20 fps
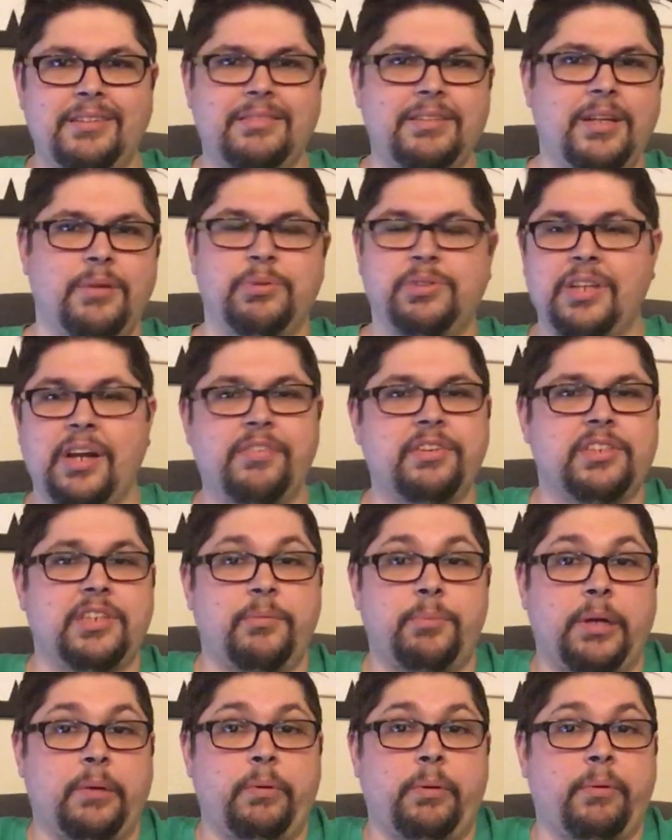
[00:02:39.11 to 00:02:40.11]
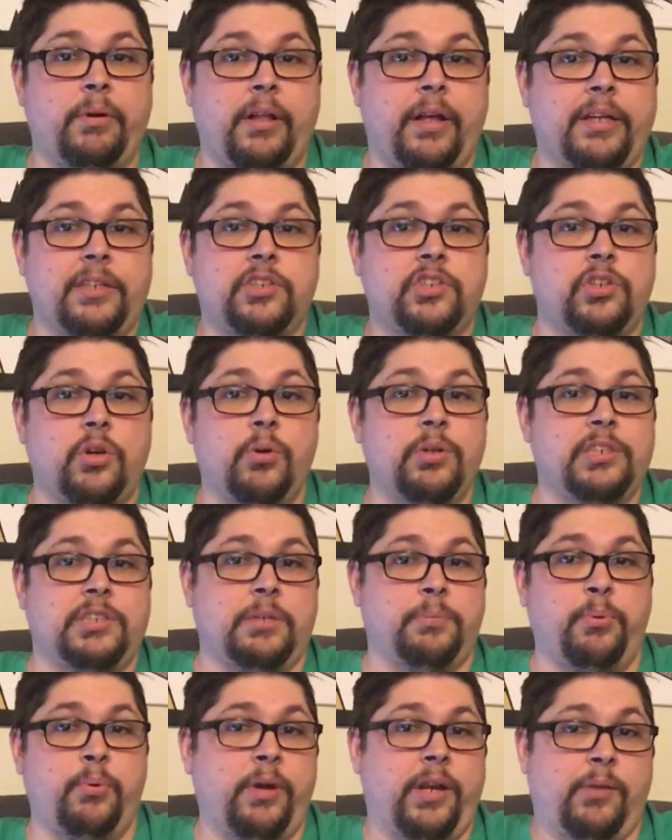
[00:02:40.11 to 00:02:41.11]
it was never something we were like so
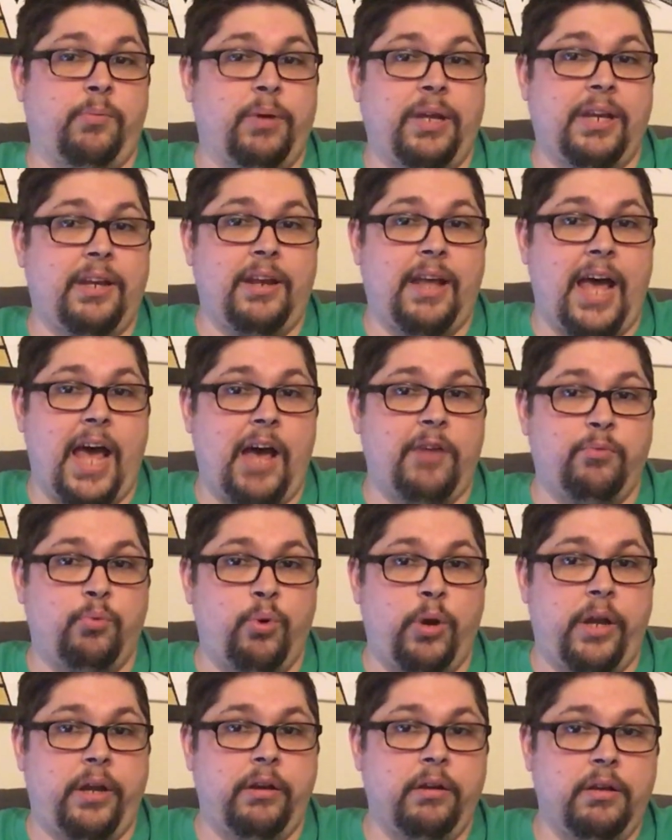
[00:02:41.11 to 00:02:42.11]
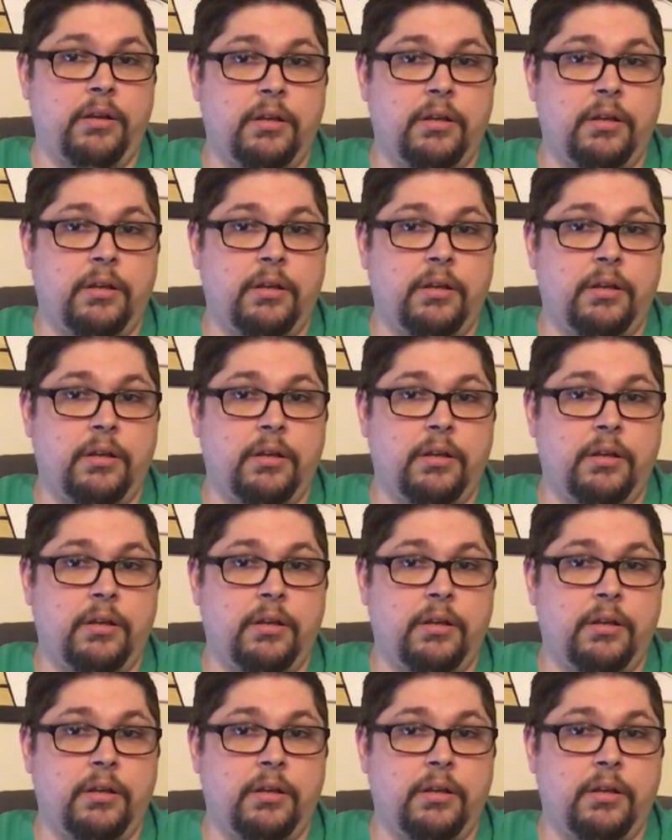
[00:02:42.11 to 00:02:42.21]
disappointed we didn't have one.